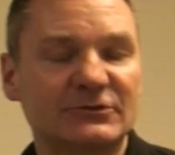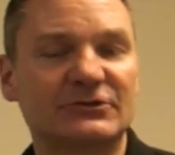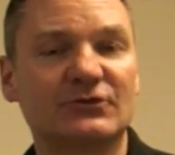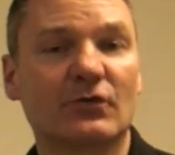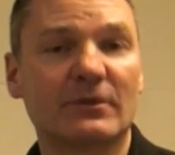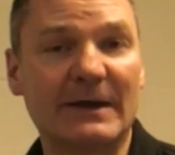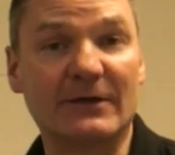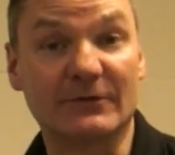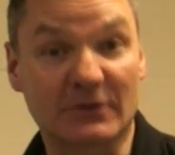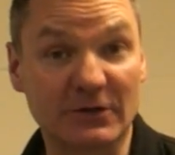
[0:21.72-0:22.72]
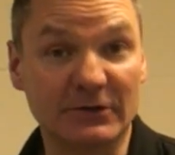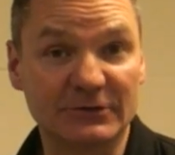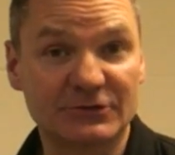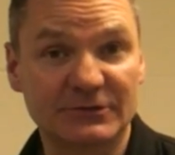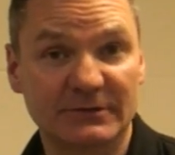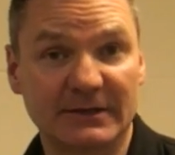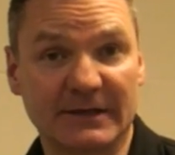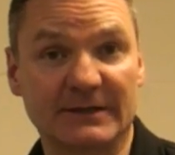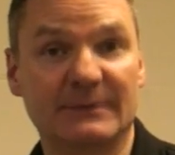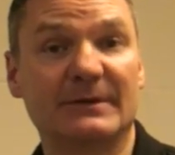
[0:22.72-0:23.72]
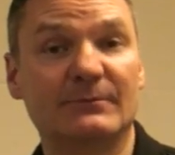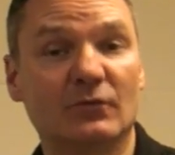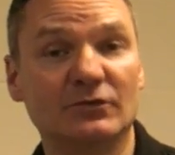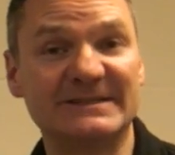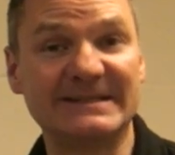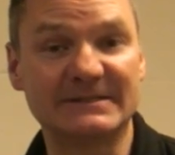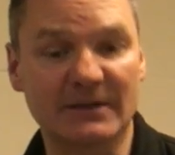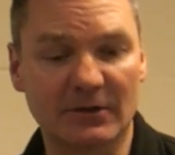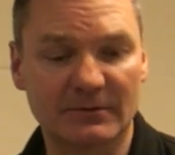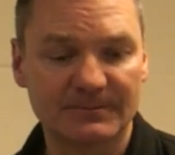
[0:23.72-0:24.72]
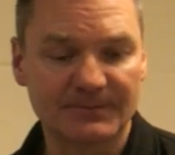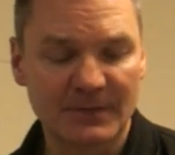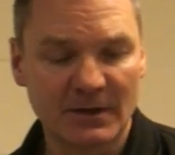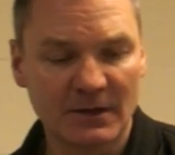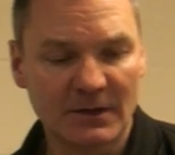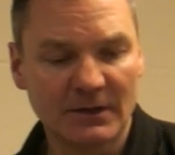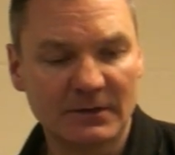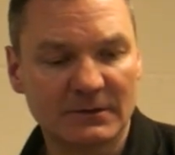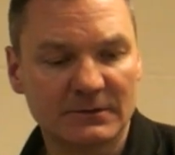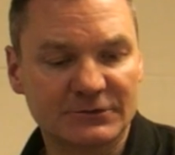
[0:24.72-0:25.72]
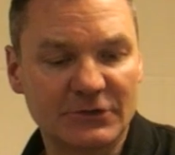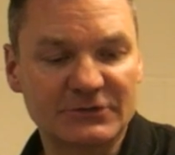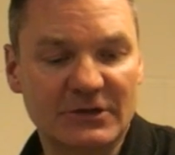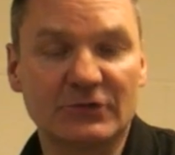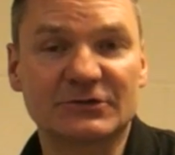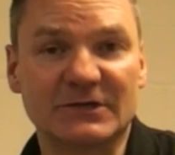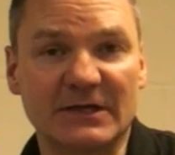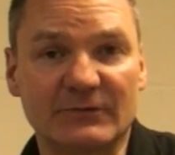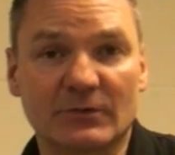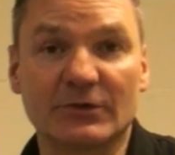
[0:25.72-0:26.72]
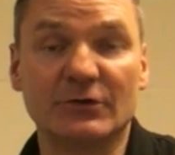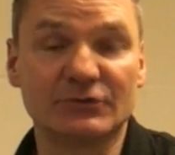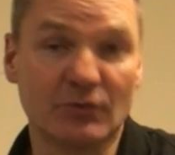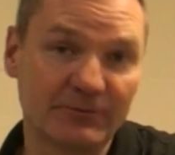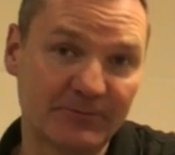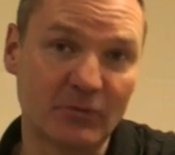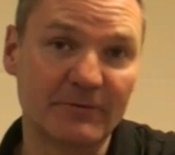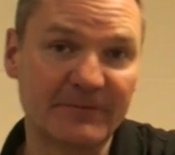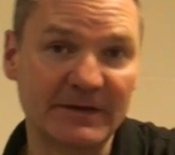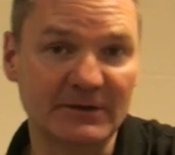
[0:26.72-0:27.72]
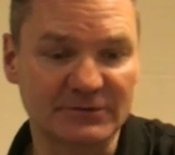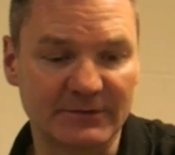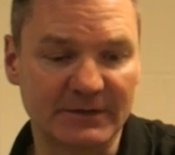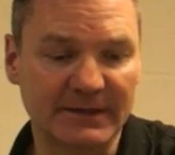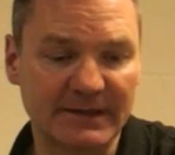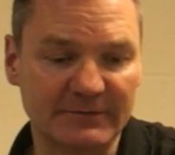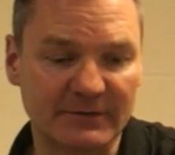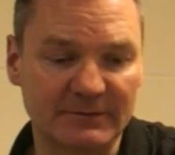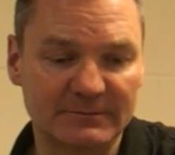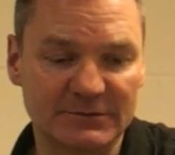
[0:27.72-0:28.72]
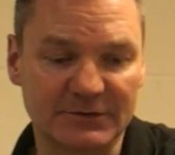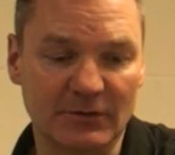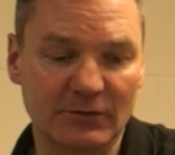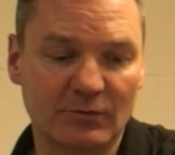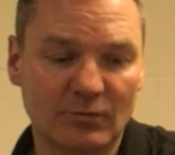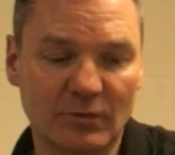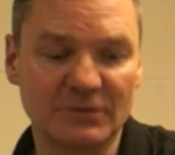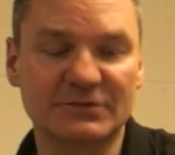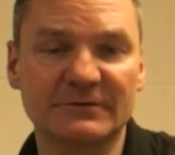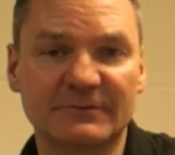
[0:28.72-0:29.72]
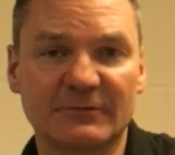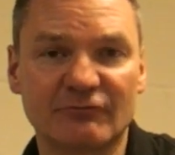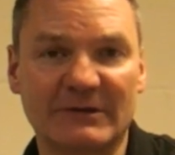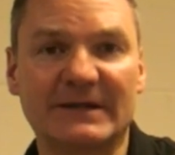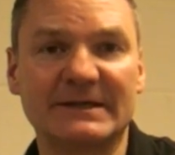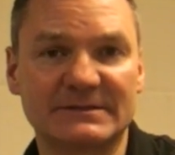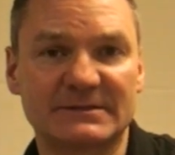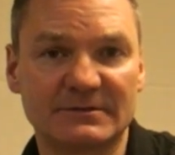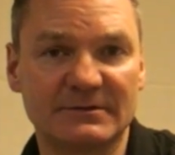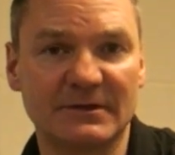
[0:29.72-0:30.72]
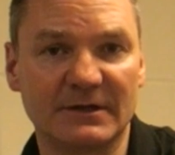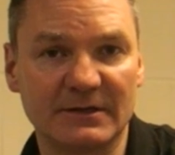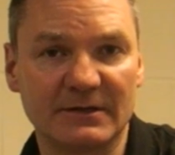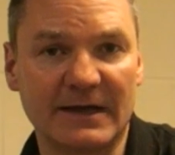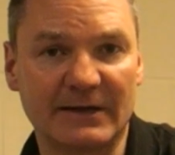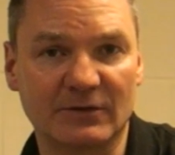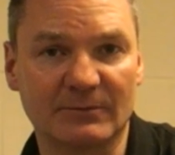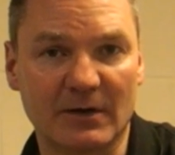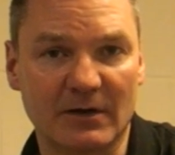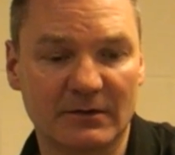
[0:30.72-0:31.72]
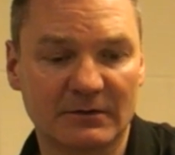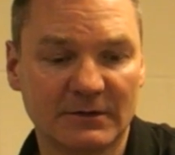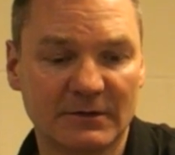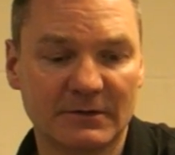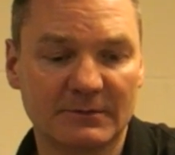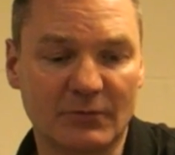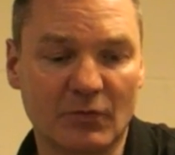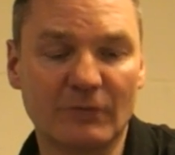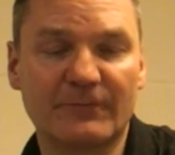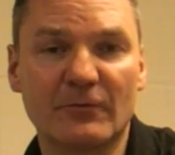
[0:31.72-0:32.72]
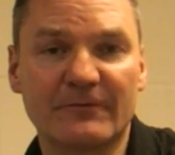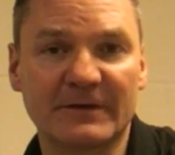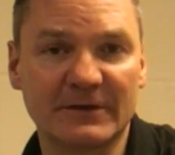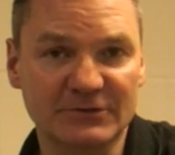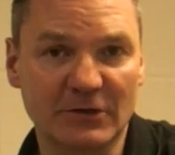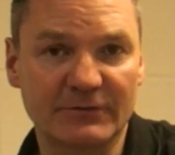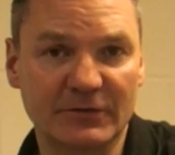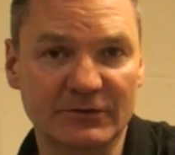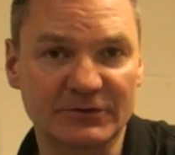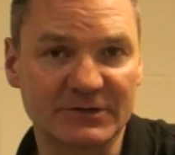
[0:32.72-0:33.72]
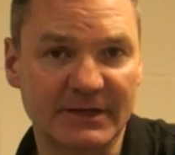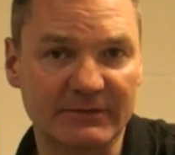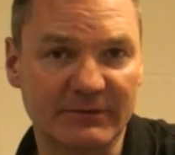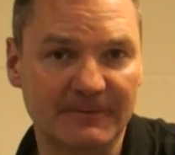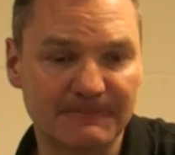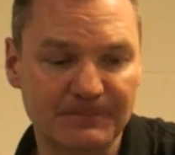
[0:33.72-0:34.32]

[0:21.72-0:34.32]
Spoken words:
to talk about the clutch in a bit more detail. To use a clutch lever, we're going to use all four fingers on the lever. So once you've released the handlebar, put all four fingers over the clutch lever